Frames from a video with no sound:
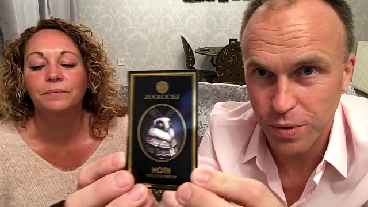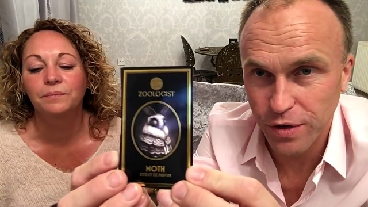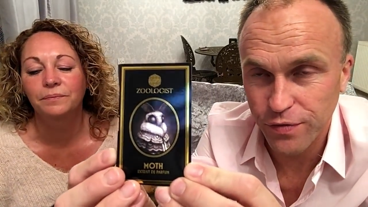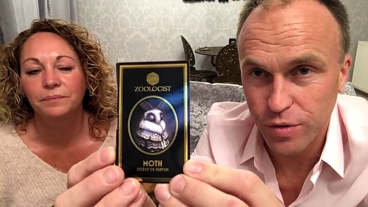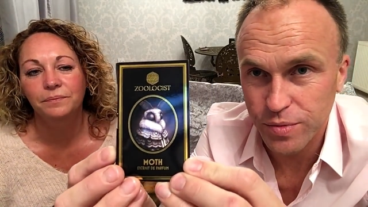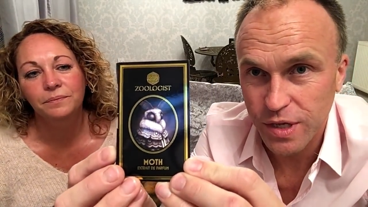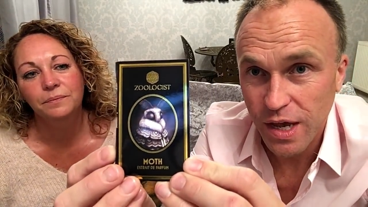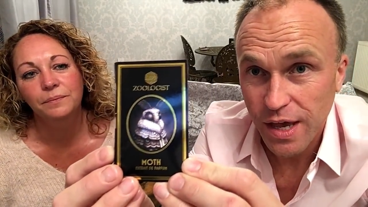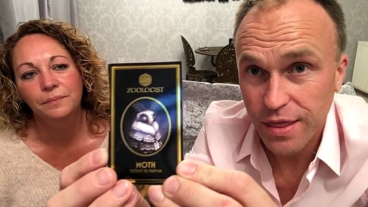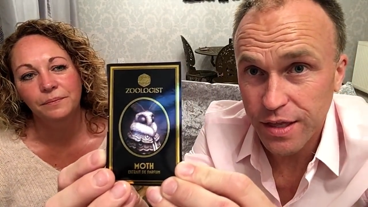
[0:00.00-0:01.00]
Speaker 1: Perfumes.
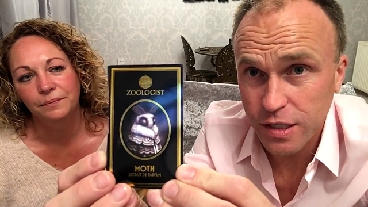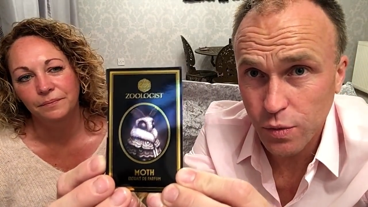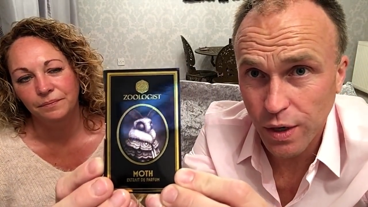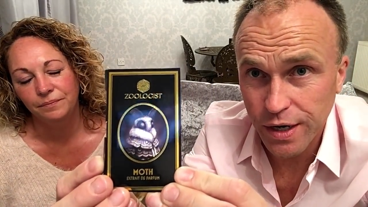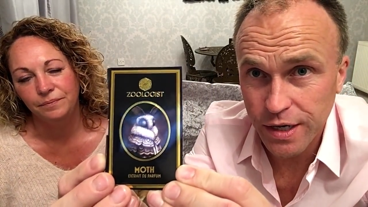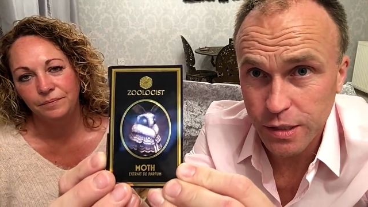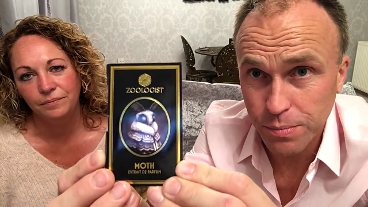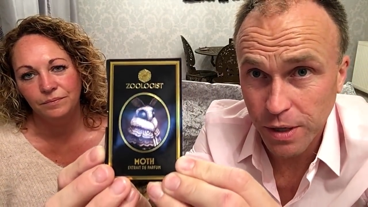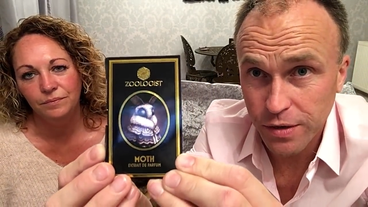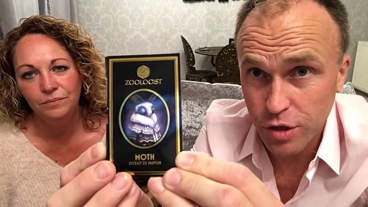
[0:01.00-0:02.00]
This one is
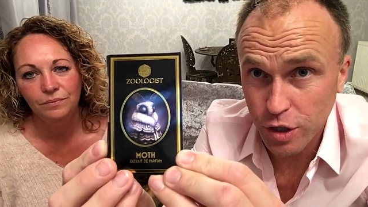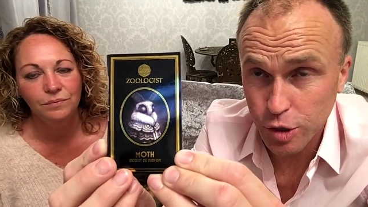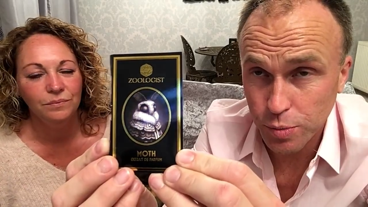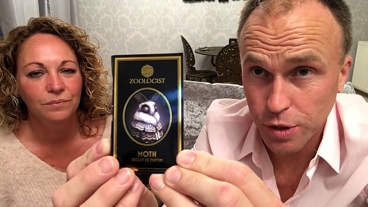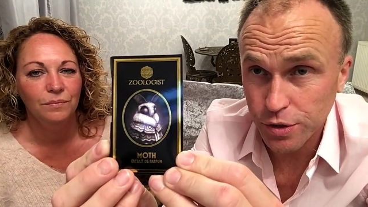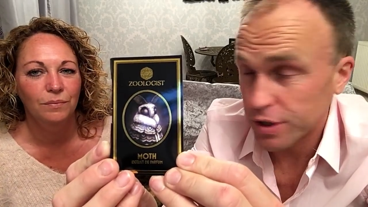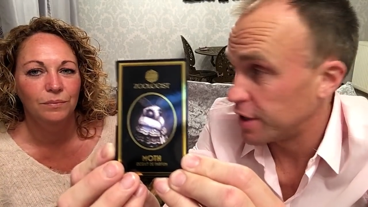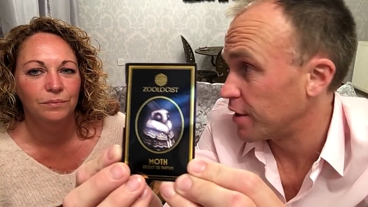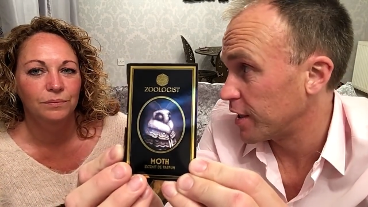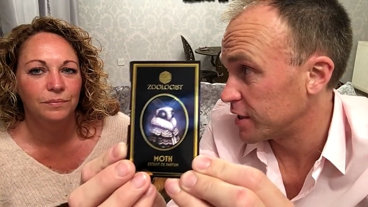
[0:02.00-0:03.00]
by the gentleman who did
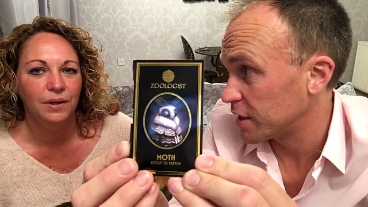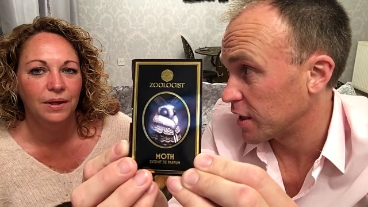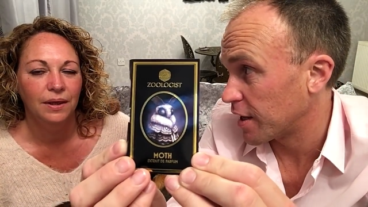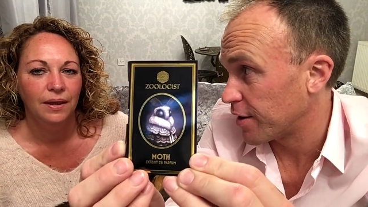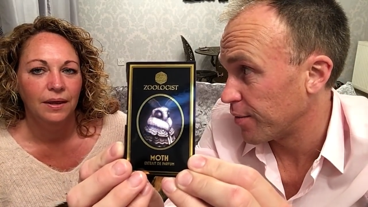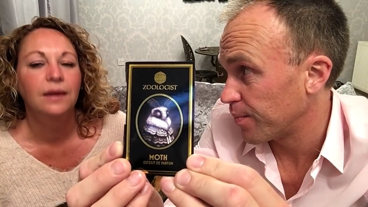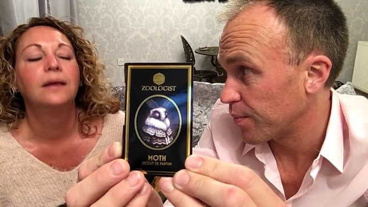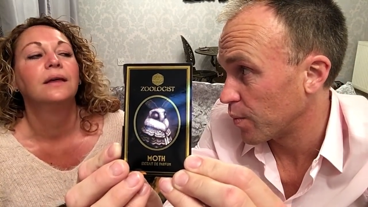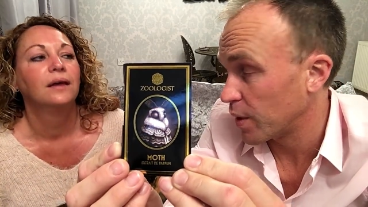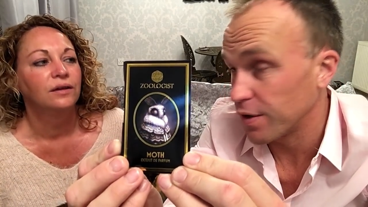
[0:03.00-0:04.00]
Nightingale,
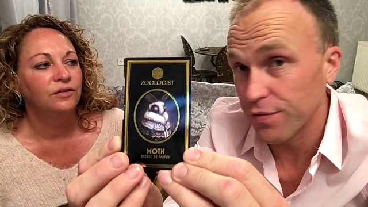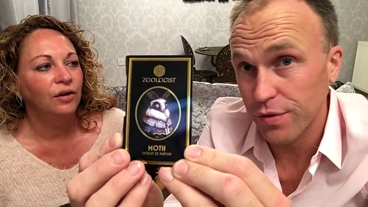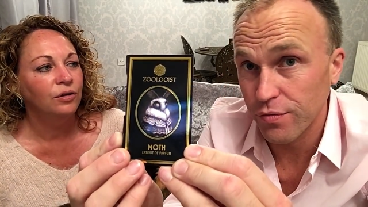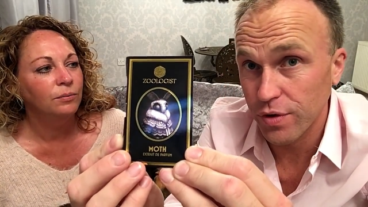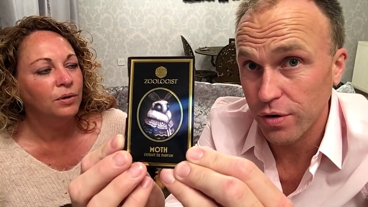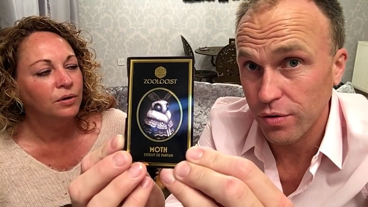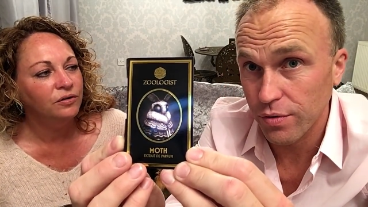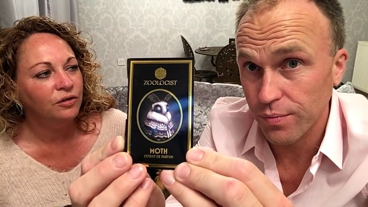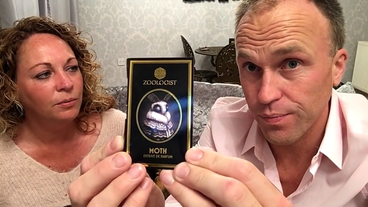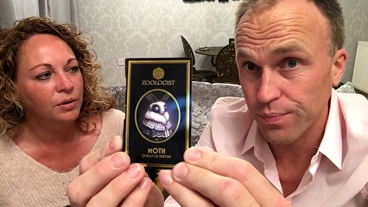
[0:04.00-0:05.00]
one of
Speaker 2: Tomu, the real.
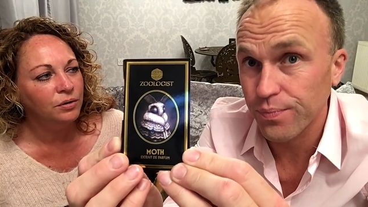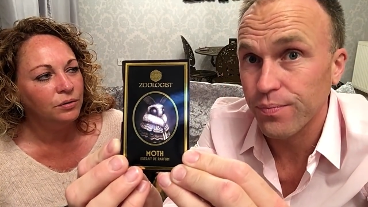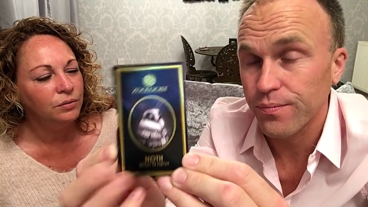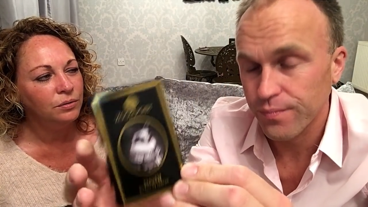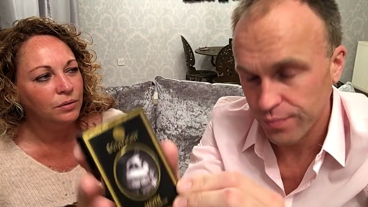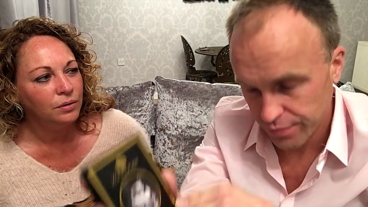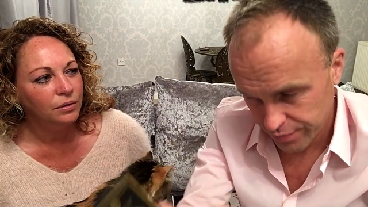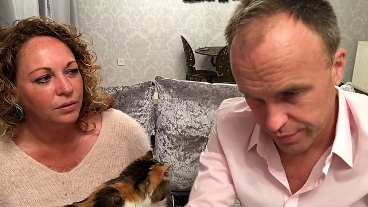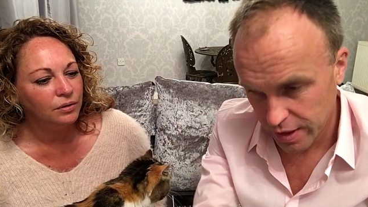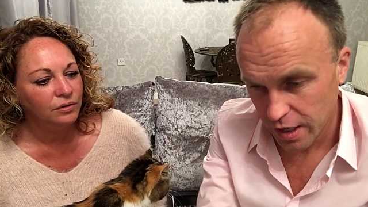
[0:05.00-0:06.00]
Tomu.
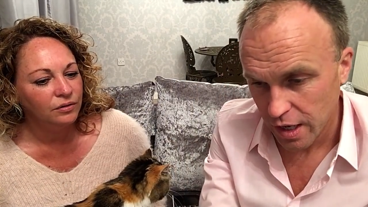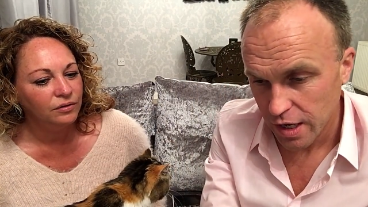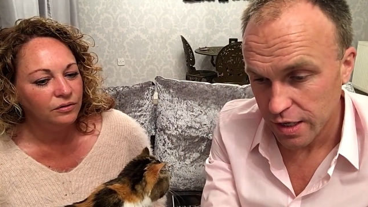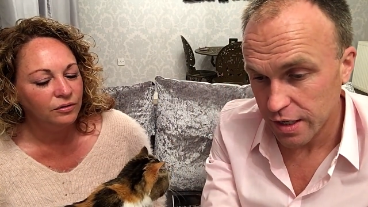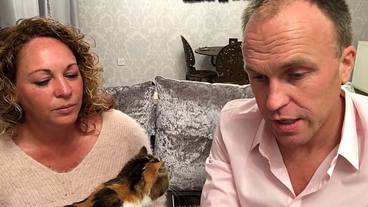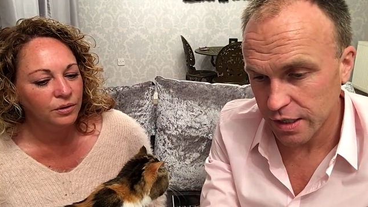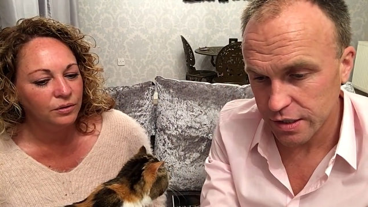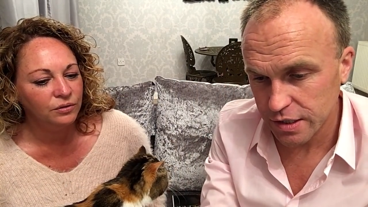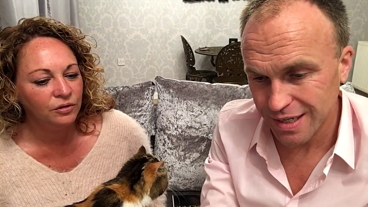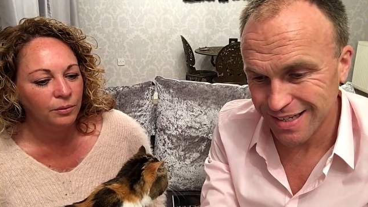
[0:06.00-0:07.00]
Speaker 1: Tomu.
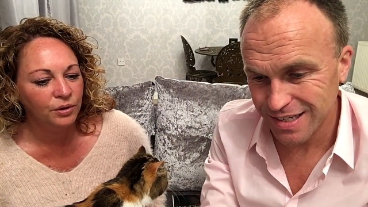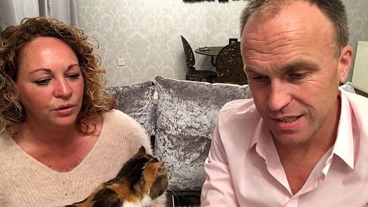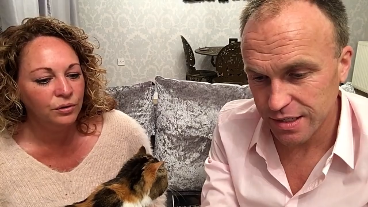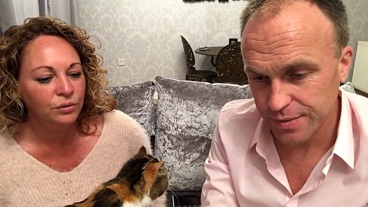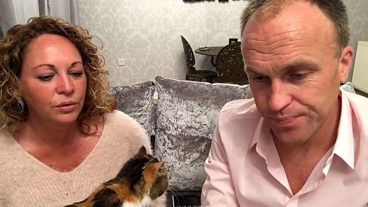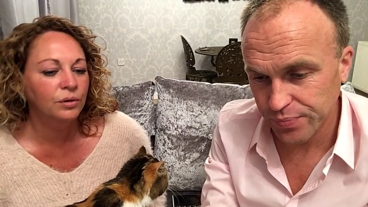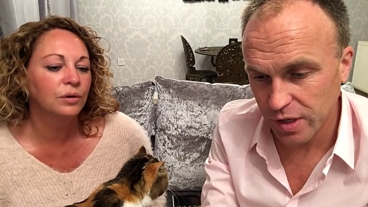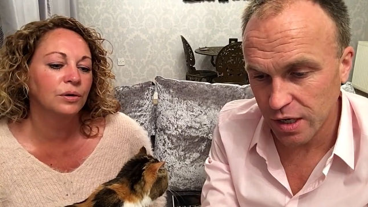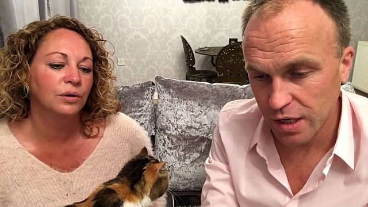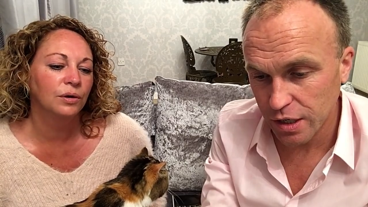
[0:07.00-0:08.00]
Yes, Tomu. It's
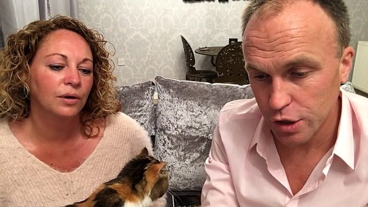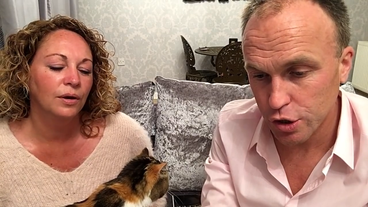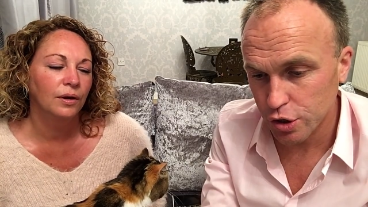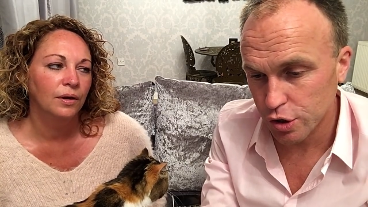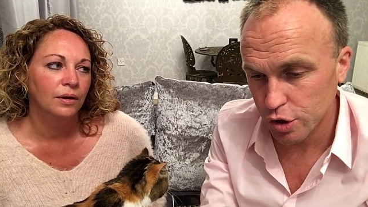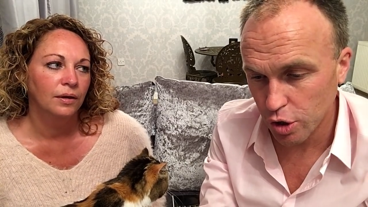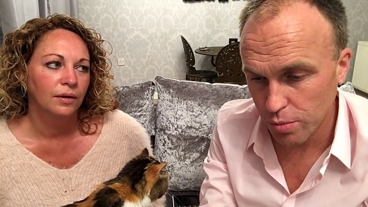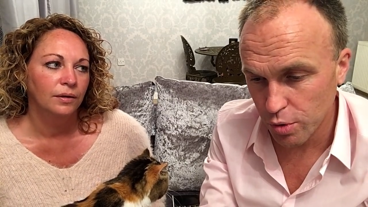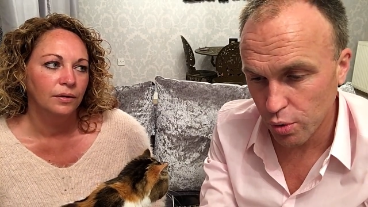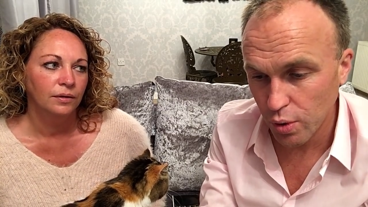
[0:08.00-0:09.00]
uh,
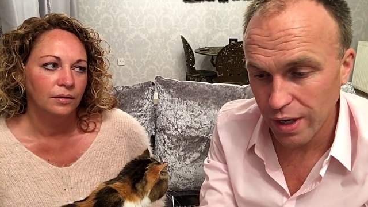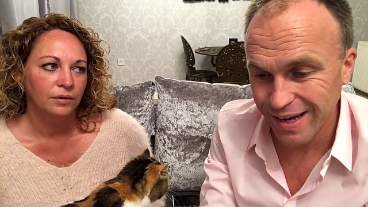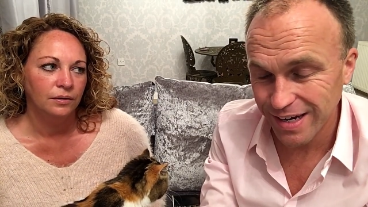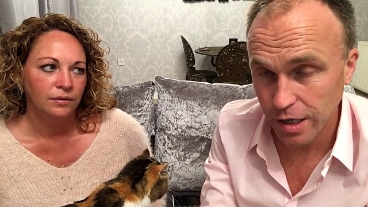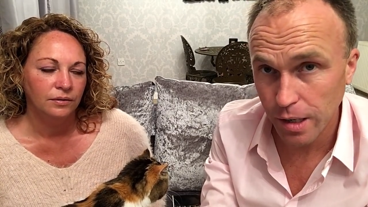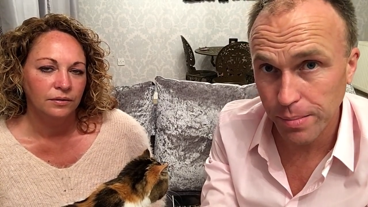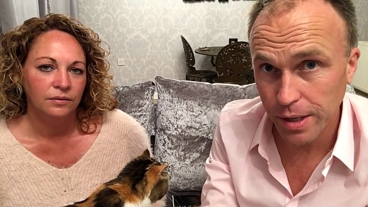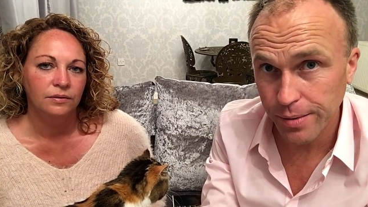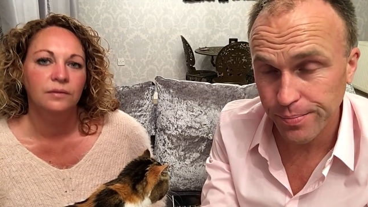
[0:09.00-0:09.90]
Tomu Inaba.